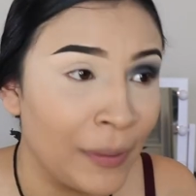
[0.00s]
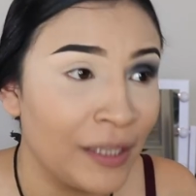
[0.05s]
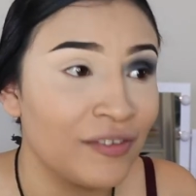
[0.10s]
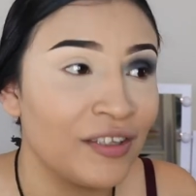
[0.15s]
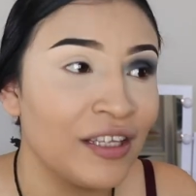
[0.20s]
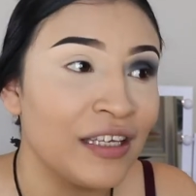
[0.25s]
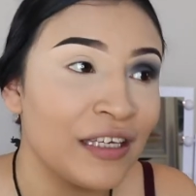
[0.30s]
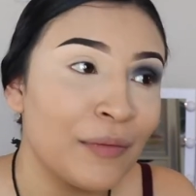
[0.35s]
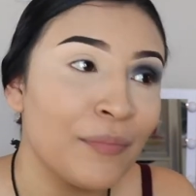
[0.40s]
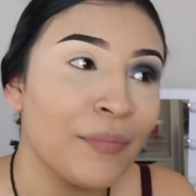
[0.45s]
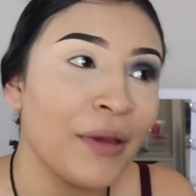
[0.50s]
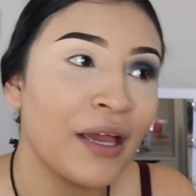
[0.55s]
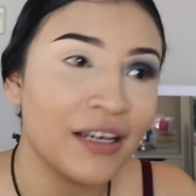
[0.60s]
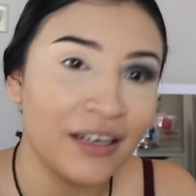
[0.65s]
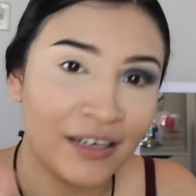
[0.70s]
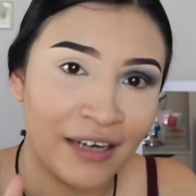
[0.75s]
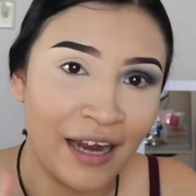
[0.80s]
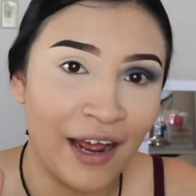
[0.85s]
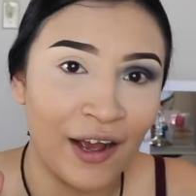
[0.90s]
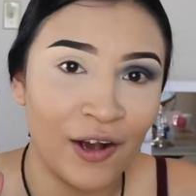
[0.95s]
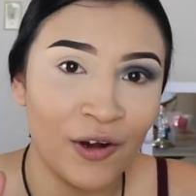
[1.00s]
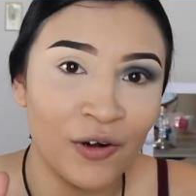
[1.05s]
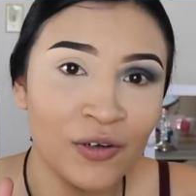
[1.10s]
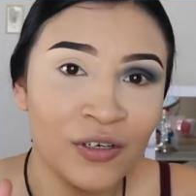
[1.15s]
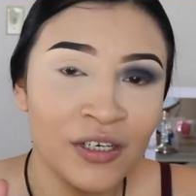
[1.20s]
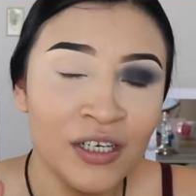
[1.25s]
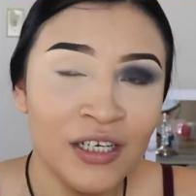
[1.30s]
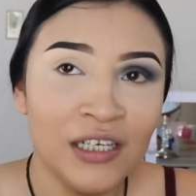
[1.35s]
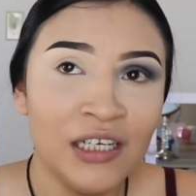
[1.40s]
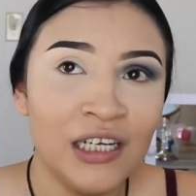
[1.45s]
And thinking back
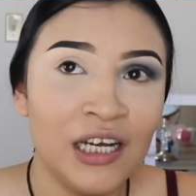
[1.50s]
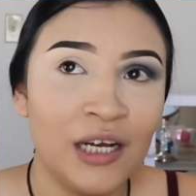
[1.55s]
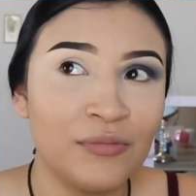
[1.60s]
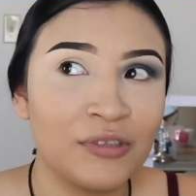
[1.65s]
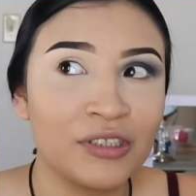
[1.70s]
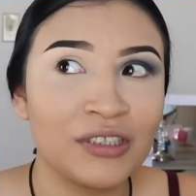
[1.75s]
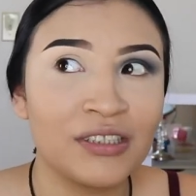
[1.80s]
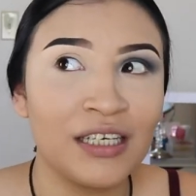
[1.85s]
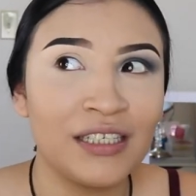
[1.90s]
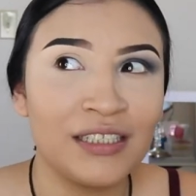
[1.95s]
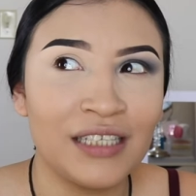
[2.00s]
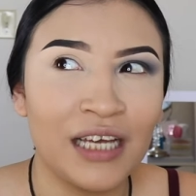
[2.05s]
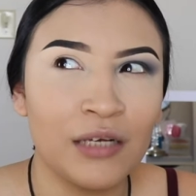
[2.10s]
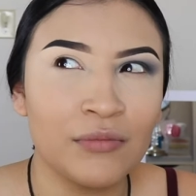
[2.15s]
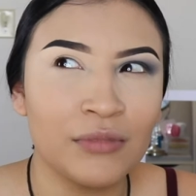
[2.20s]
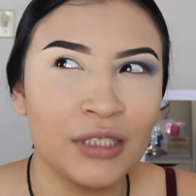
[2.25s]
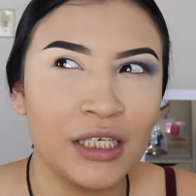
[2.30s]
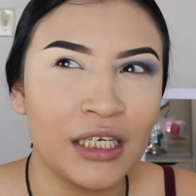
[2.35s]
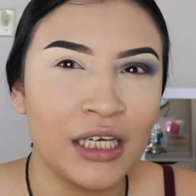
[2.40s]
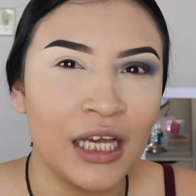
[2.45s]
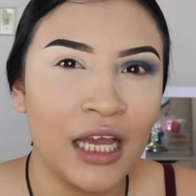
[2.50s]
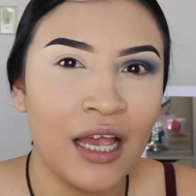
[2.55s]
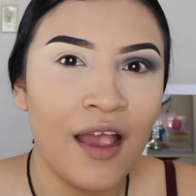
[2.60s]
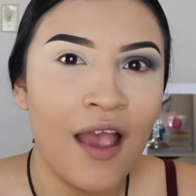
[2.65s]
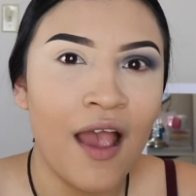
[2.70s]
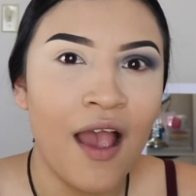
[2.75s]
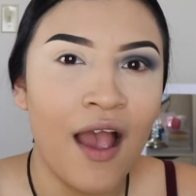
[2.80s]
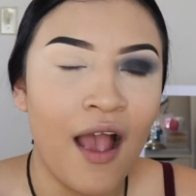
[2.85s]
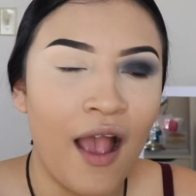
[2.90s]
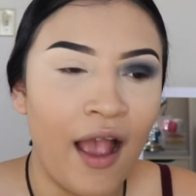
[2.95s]
now, I'm just like, damn, like
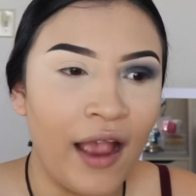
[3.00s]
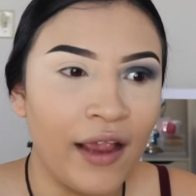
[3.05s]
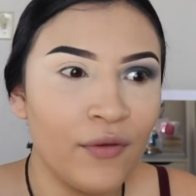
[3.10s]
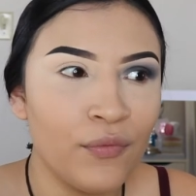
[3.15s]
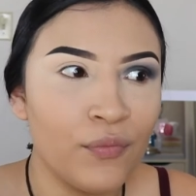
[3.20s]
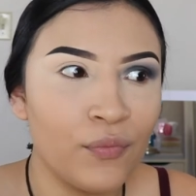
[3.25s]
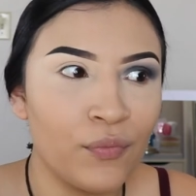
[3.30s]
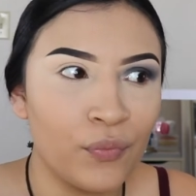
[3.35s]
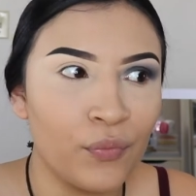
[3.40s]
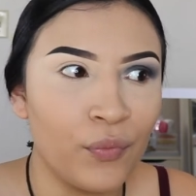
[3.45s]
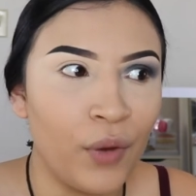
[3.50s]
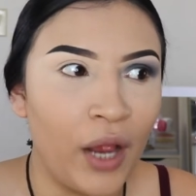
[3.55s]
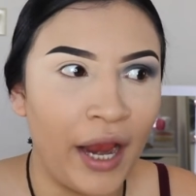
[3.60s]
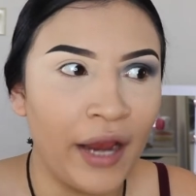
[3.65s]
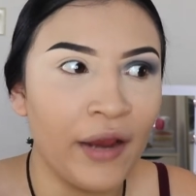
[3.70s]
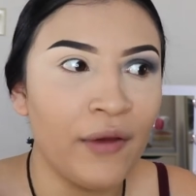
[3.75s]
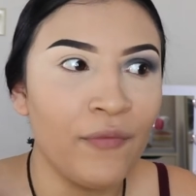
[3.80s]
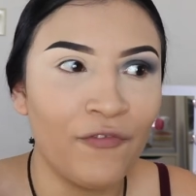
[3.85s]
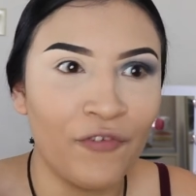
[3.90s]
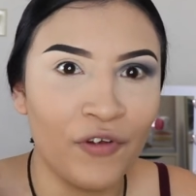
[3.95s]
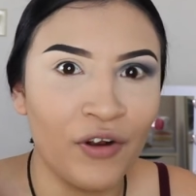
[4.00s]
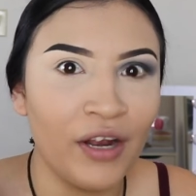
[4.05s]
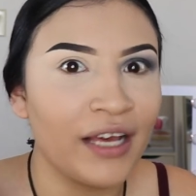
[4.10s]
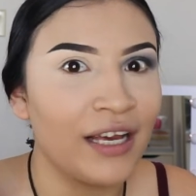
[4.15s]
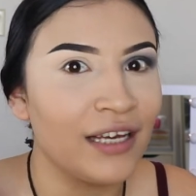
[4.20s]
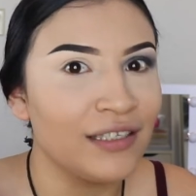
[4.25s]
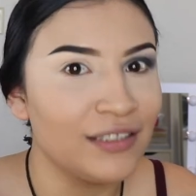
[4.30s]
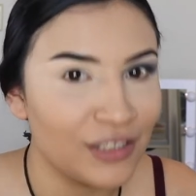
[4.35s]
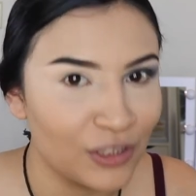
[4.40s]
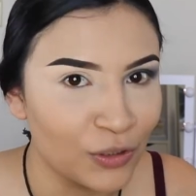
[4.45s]
I feel
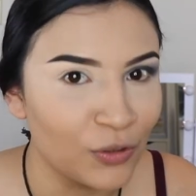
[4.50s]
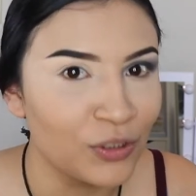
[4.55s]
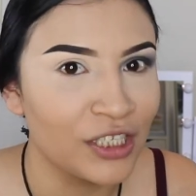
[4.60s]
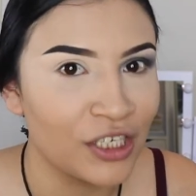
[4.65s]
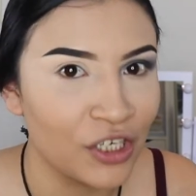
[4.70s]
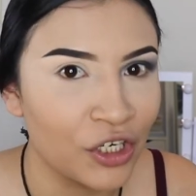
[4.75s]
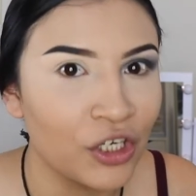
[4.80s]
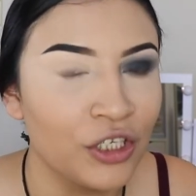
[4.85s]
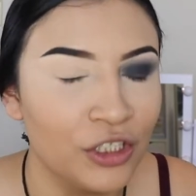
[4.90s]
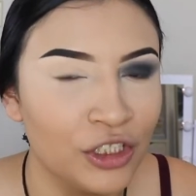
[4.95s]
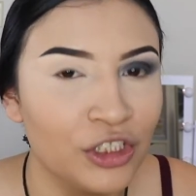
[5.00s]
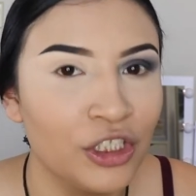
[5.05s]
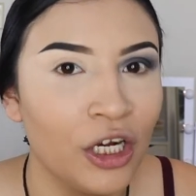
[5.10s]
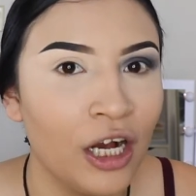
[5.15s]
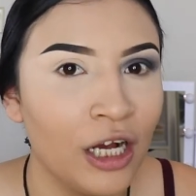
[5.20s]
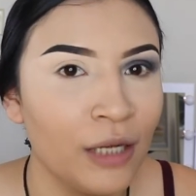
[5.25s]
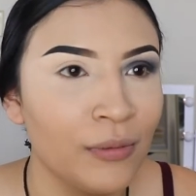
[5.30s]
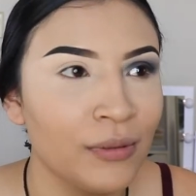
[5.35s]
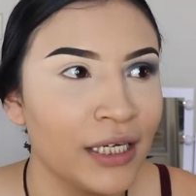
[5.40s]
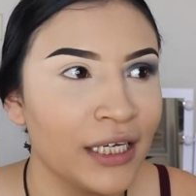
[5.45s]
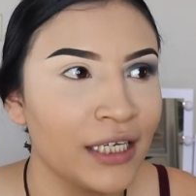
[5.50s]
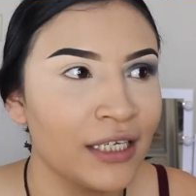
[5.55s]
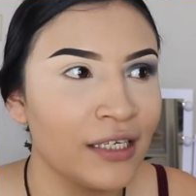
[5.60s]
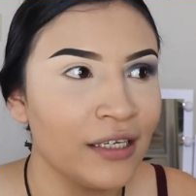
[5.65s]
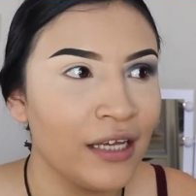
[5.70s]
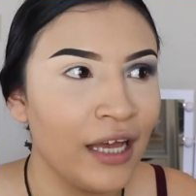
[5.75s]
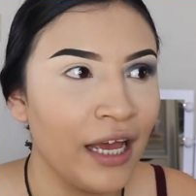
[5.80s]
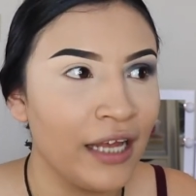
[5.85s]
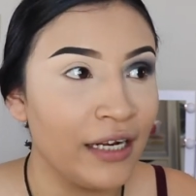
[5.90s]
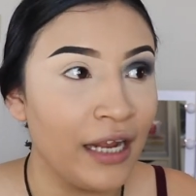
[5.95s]
like I still did a good job,
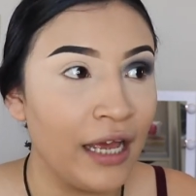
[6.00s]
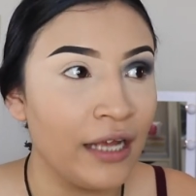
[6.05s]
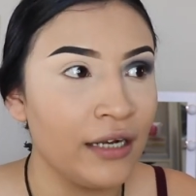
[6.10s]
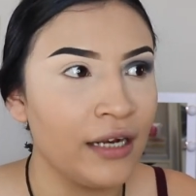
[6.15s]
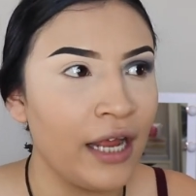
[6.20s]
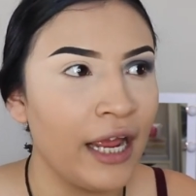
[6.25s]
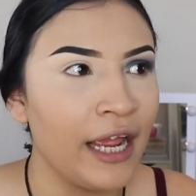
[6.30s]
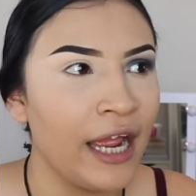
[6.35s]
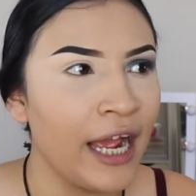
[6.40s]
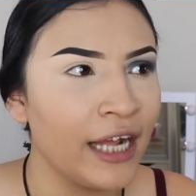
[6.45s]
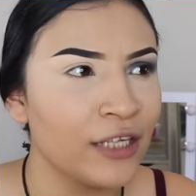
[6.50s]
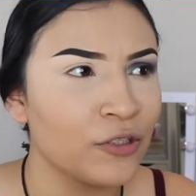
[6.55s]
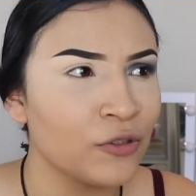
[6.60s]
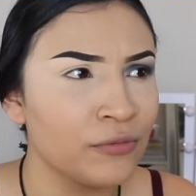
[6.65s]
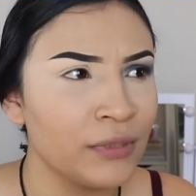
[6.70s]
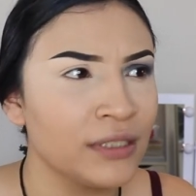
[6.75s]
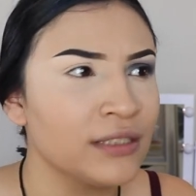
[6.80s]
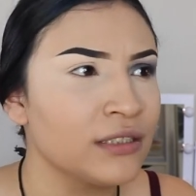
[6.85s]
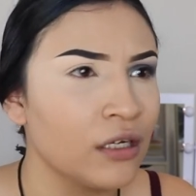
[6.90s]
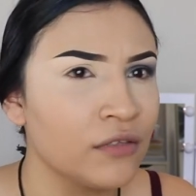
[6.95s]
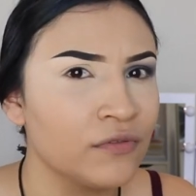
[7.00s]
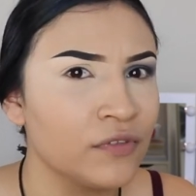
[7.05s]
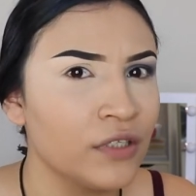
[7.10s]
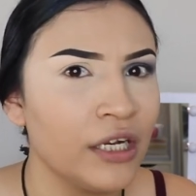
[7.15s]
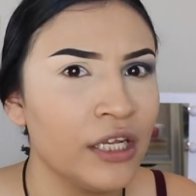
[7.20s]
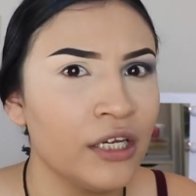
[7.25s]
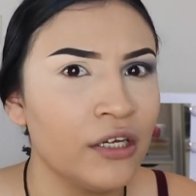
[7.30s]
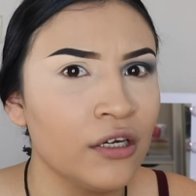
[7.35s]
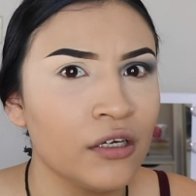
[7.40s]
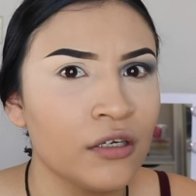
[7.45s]
like, and I handled myself
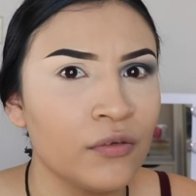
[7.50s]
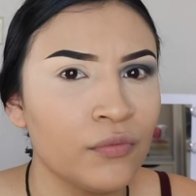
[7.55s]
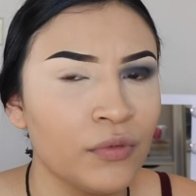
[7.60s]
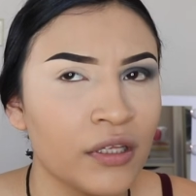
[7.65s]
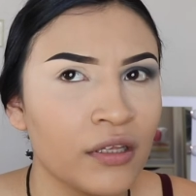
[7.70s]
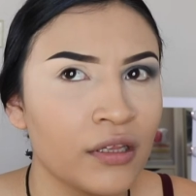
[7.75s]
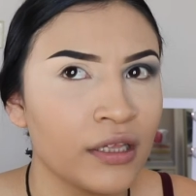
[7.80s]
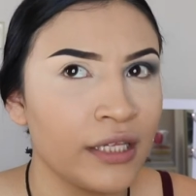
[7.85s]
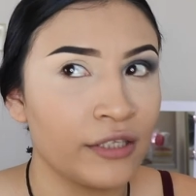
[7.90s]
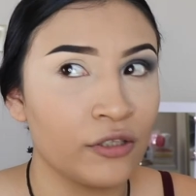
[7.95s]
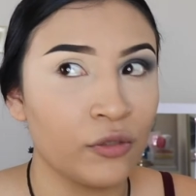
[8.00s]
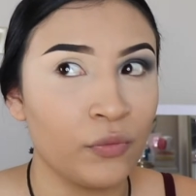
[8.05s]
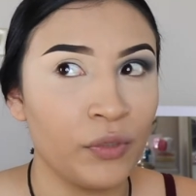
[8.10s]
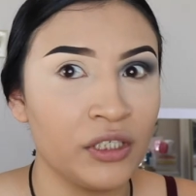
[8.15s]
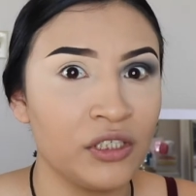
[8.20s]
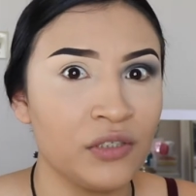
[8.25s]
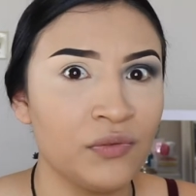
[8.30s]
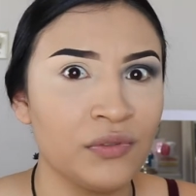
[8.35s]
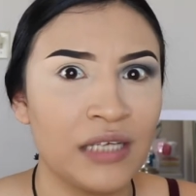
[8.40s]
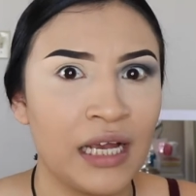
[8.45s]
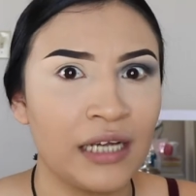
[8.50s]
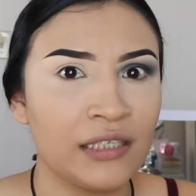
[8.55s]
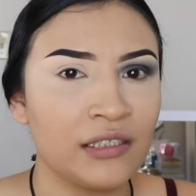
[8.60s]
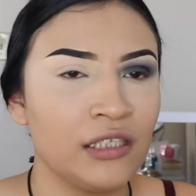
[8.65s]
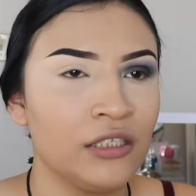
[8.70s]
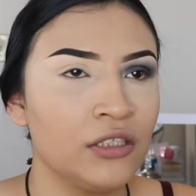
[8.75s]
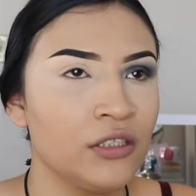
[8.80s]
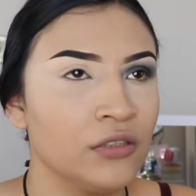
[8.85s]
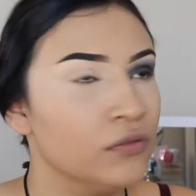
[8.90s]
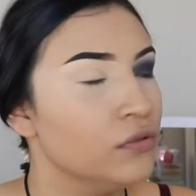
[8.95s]
really good with like the way she was
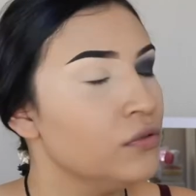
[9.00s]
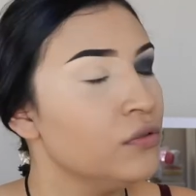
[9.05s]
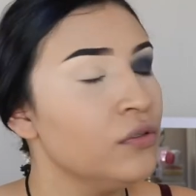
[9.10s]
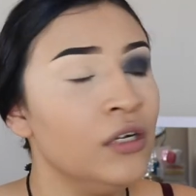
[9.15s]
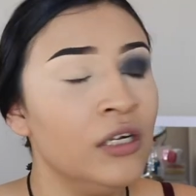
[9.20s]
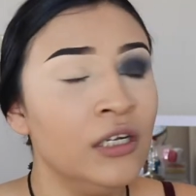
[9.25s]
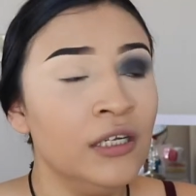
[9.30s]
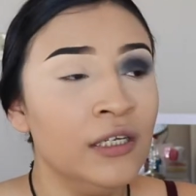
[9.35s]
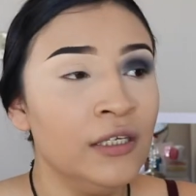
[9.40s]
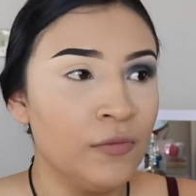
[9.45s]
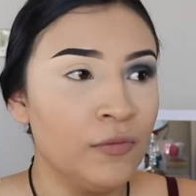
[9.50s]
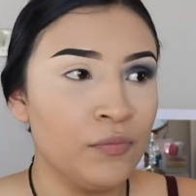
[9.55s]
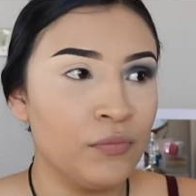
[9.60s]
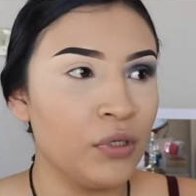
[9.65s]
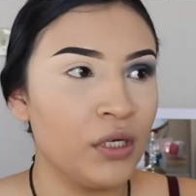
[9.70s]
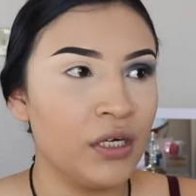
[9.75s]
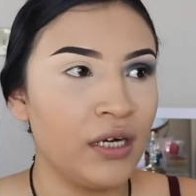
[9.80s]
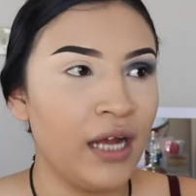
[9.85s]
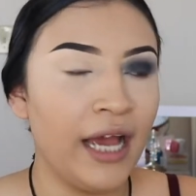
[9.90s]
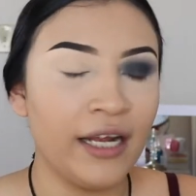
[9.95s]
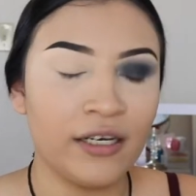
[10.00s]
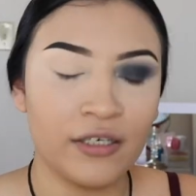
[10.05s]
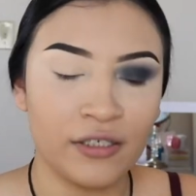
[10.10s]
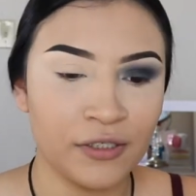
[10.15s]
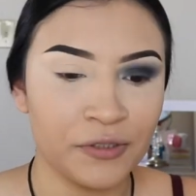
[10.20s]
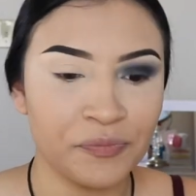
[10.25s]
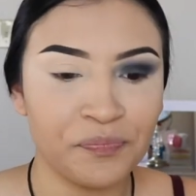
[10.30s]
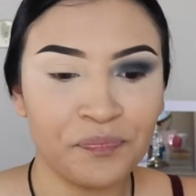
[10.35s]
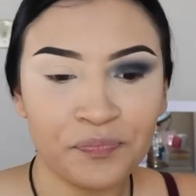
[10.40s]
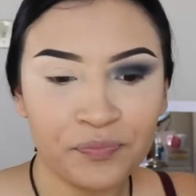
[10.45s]
acting too. But I don't
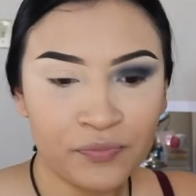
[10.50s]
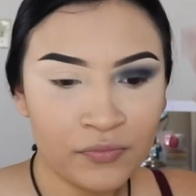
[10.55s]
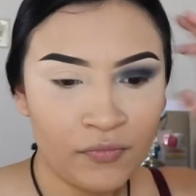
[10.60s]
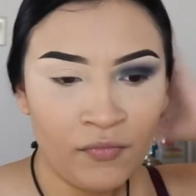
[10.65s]
know.